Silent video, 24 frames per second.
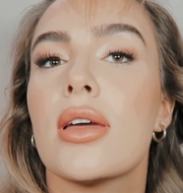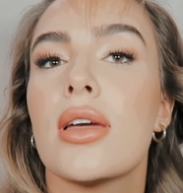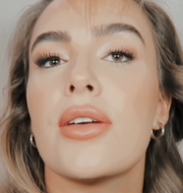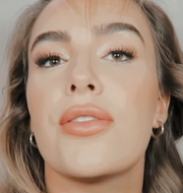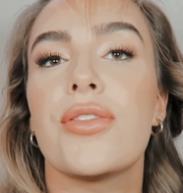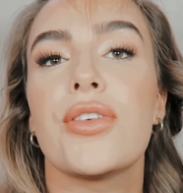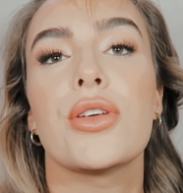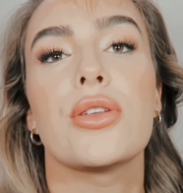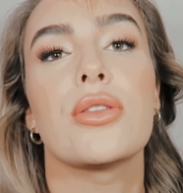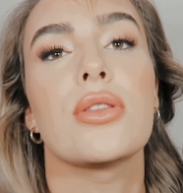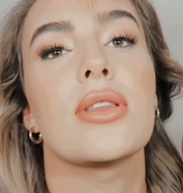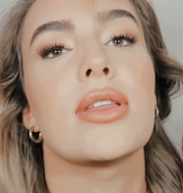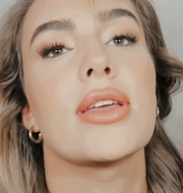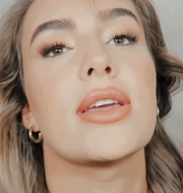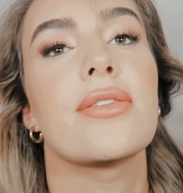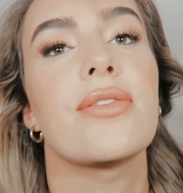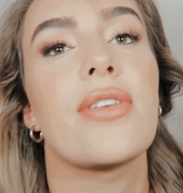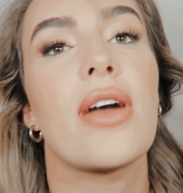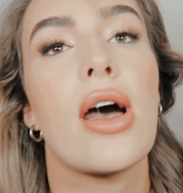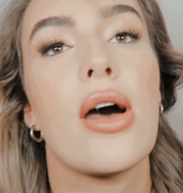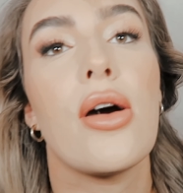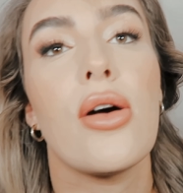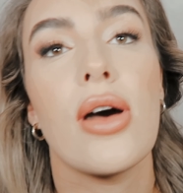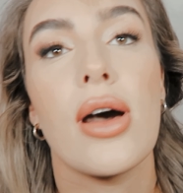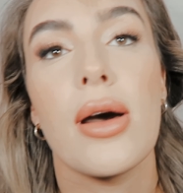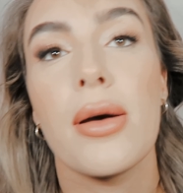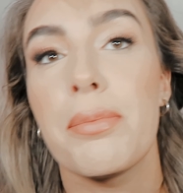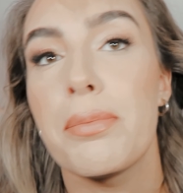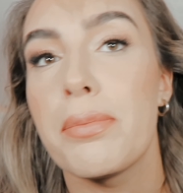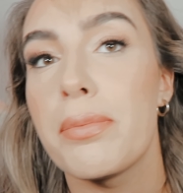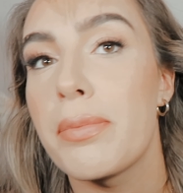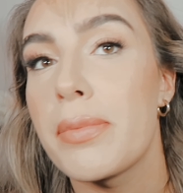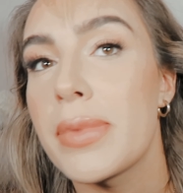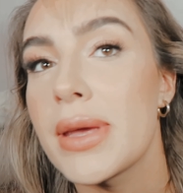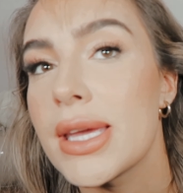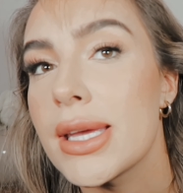If you leave out
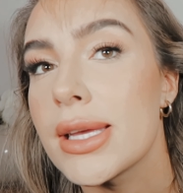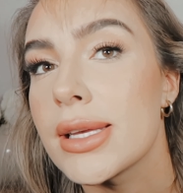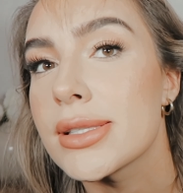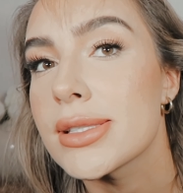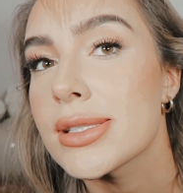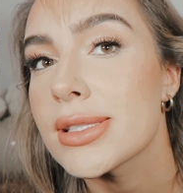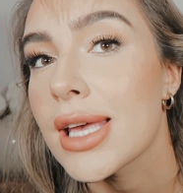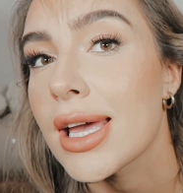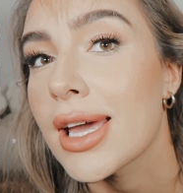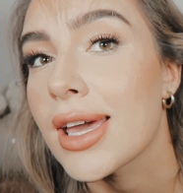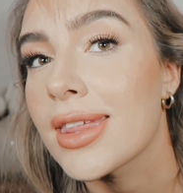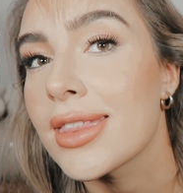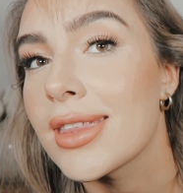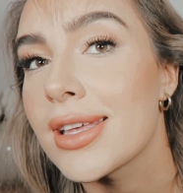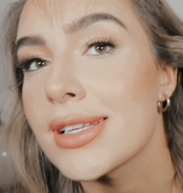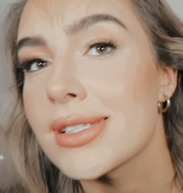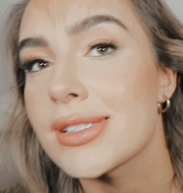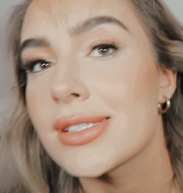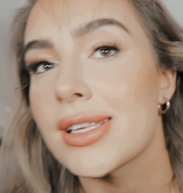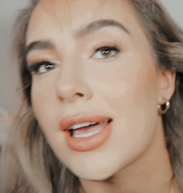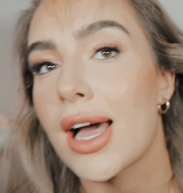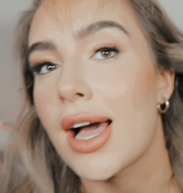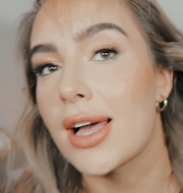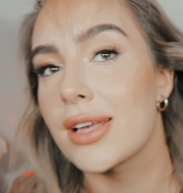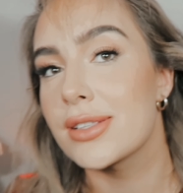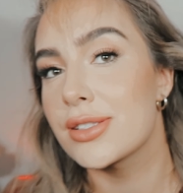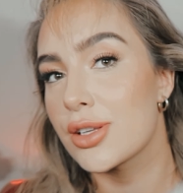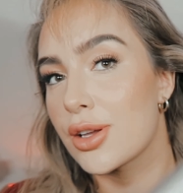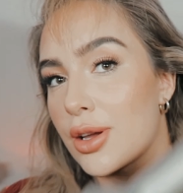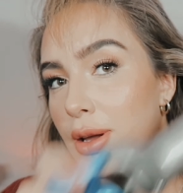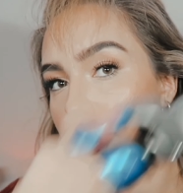a piece like this size,